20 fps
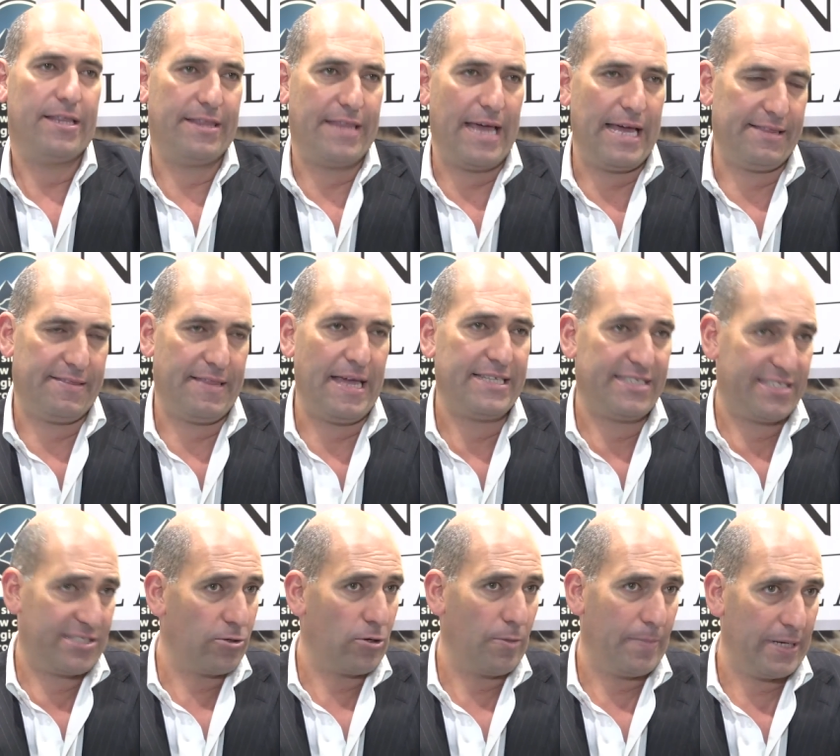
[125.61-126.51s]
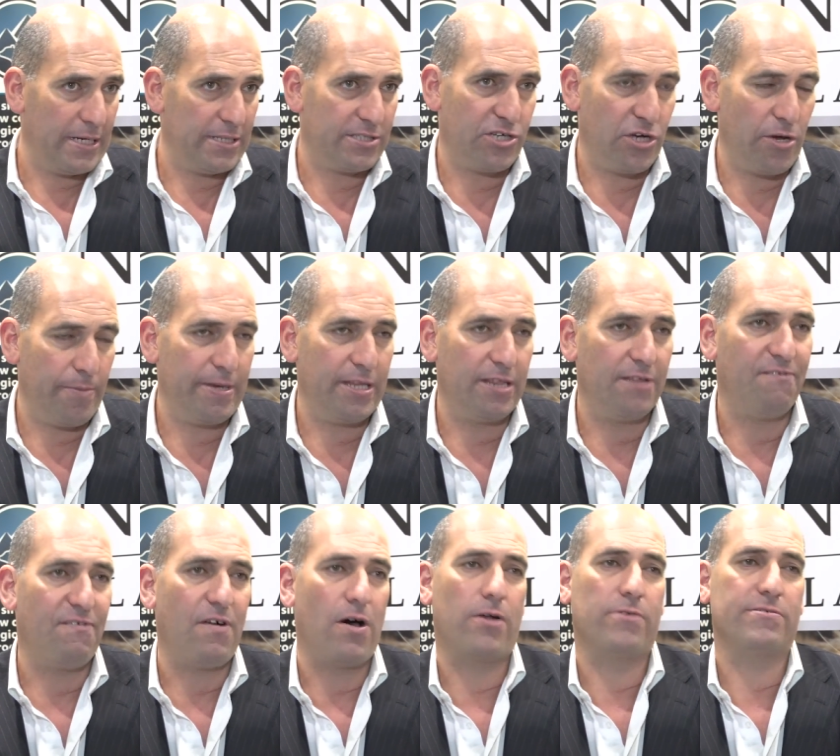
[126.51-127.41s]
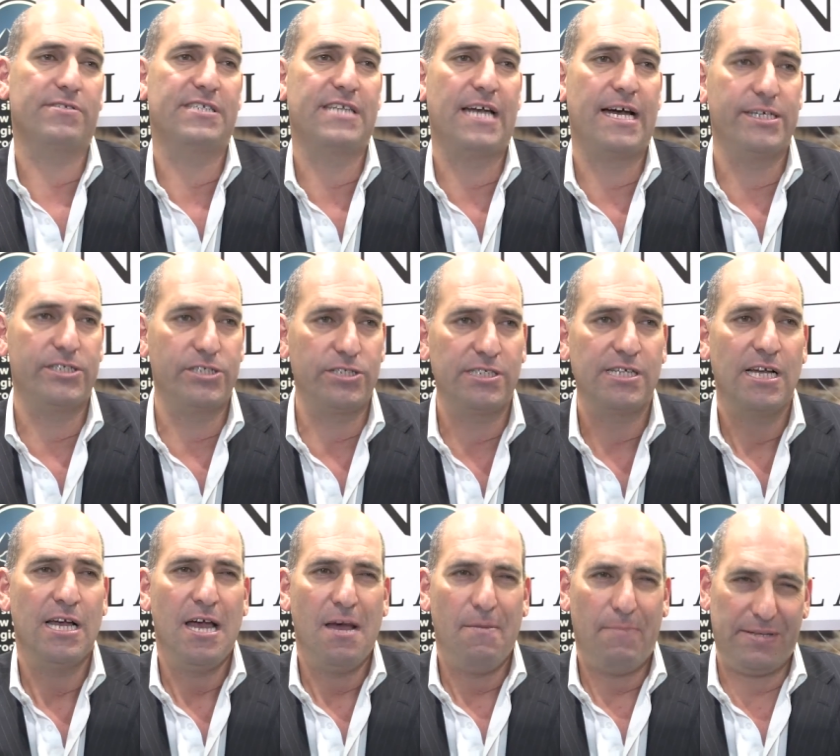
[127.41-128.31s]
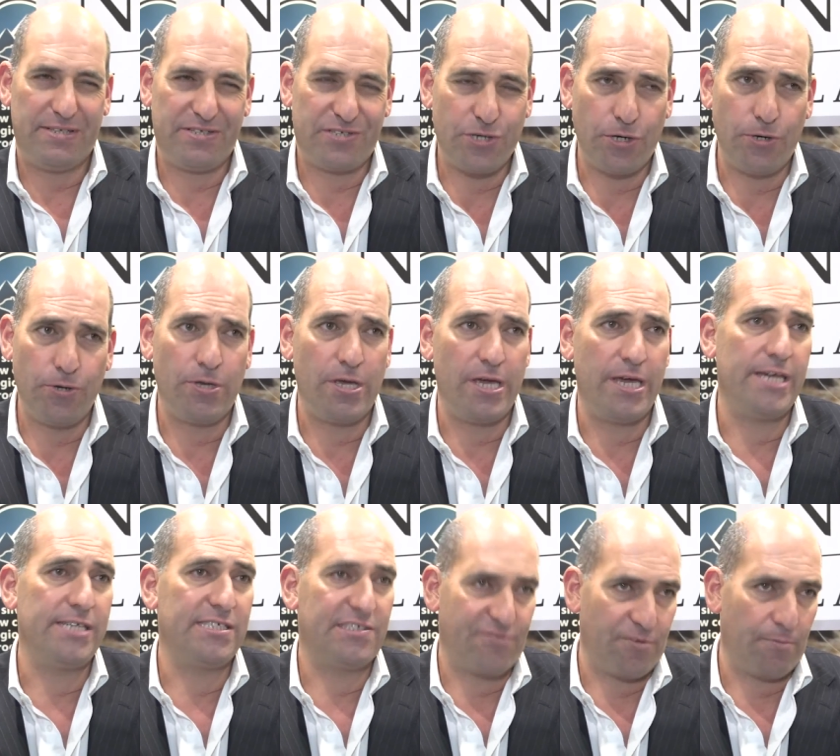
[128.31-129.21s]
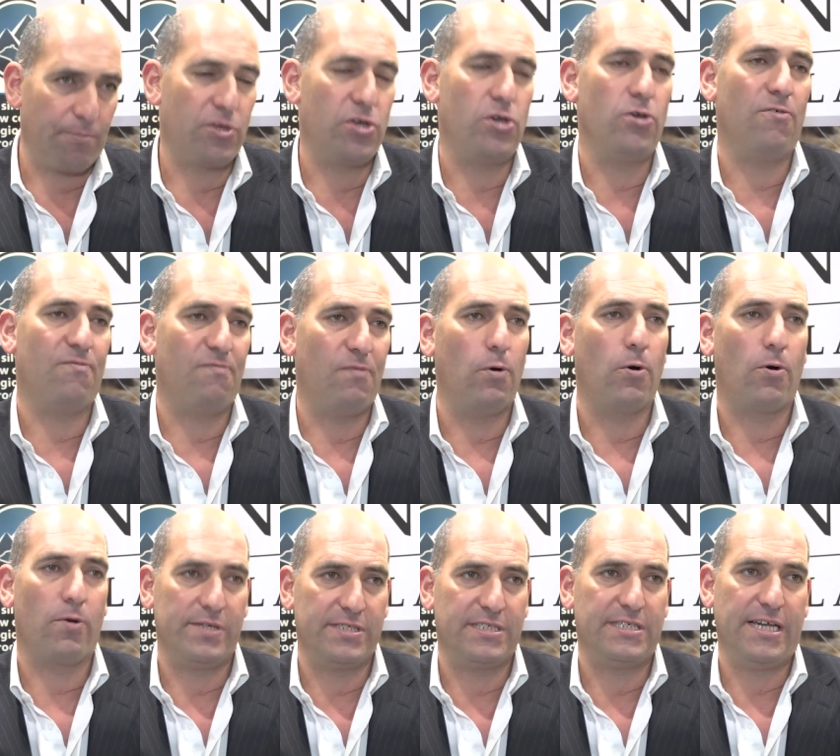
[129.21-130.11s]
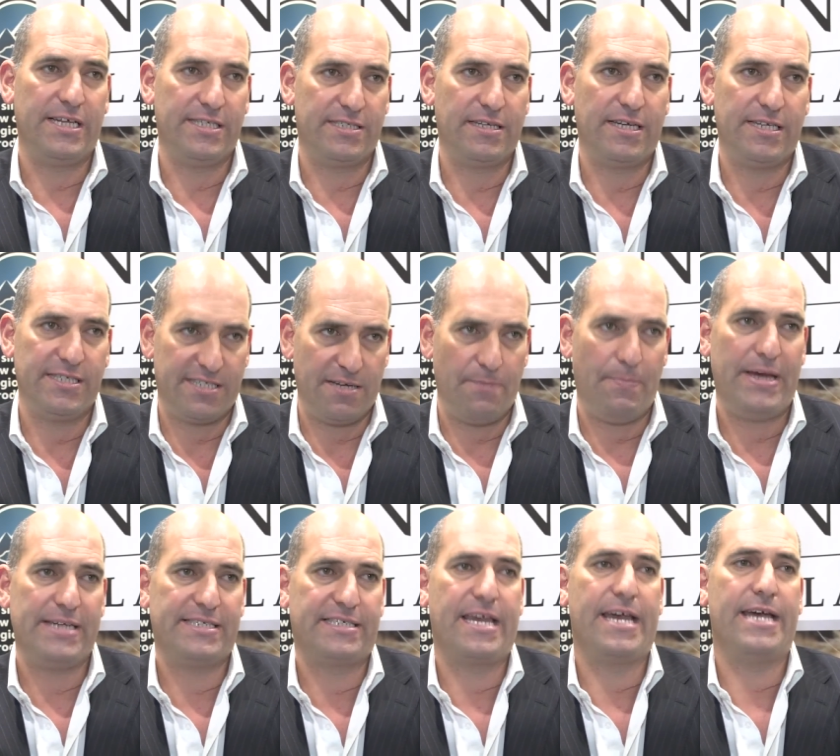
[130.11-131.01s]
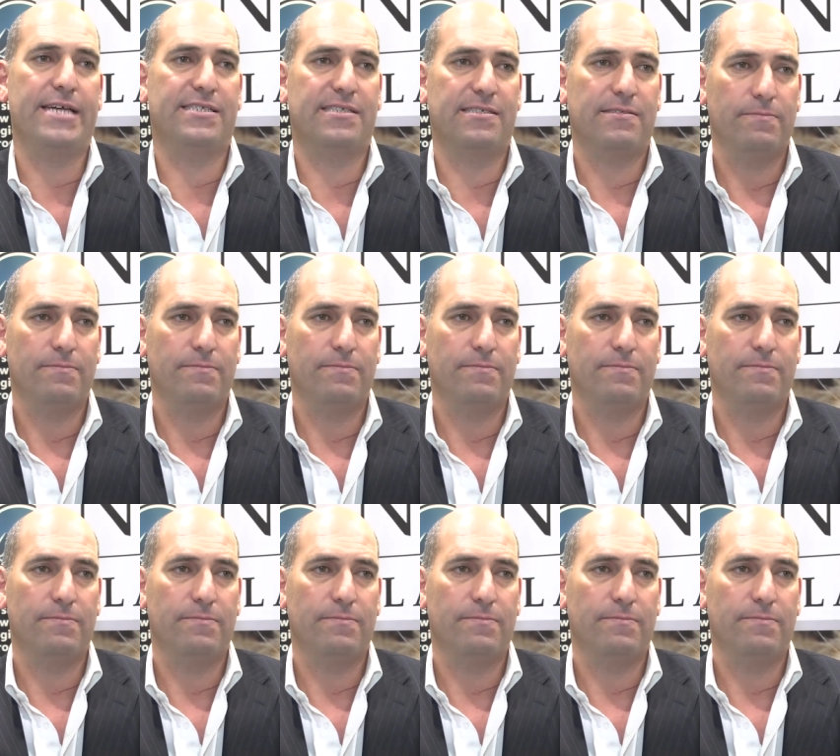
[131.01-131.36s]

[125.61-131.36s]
That, that's still to be determined in the final stages, but two years from Q4 is, is, is your best guess.